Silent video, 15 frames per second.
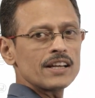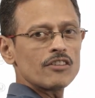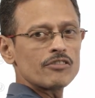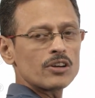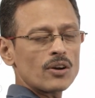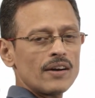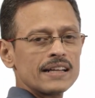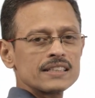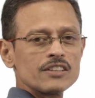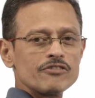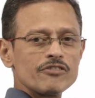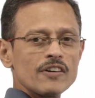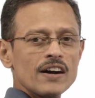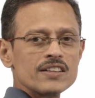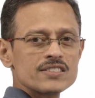of drawing the
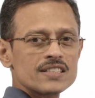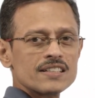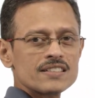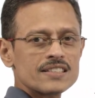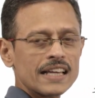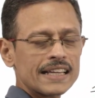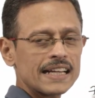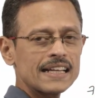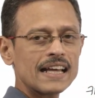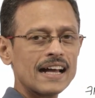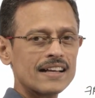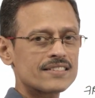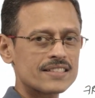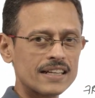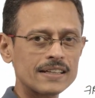first and second
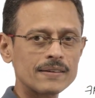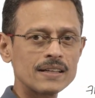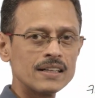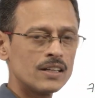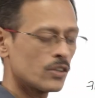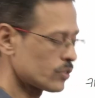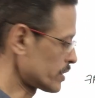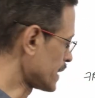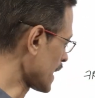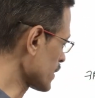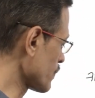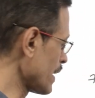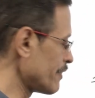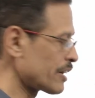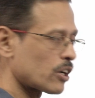as red. So that
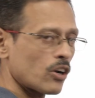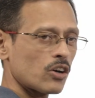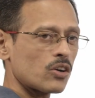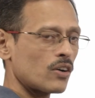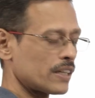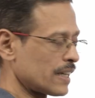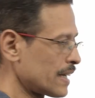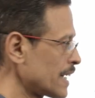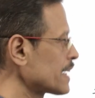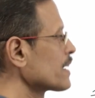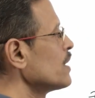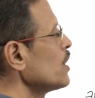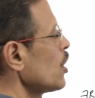way we could have got a red,